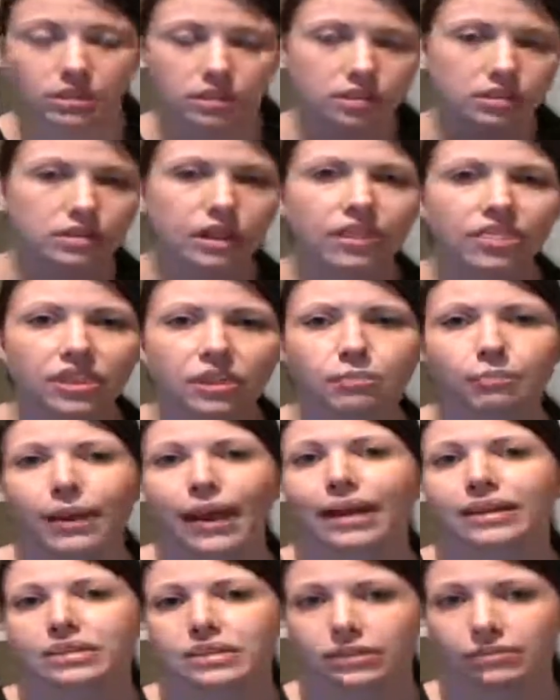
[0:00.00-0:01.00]
It's nothing
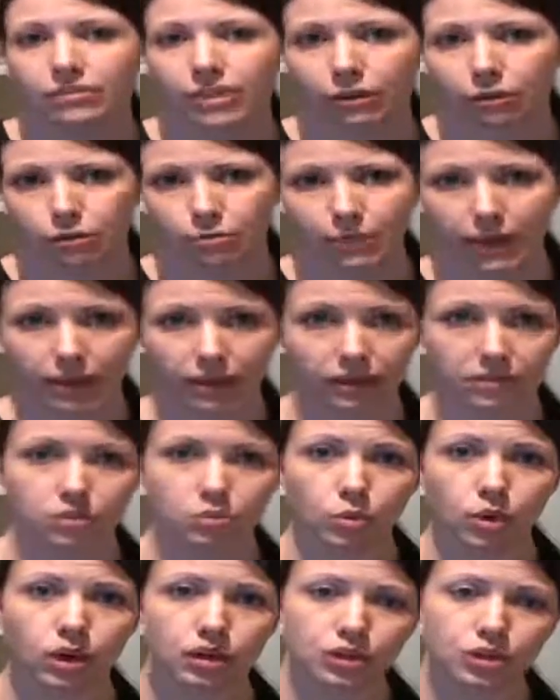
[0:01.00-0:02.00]
massive that would make us
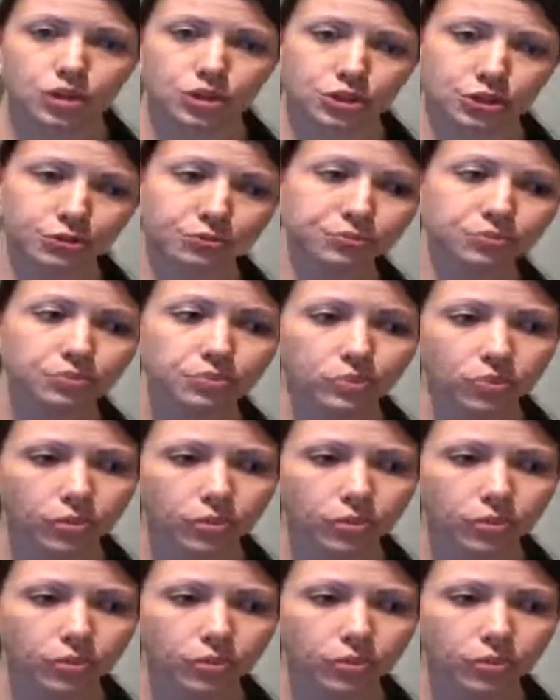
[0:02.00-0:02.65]
want to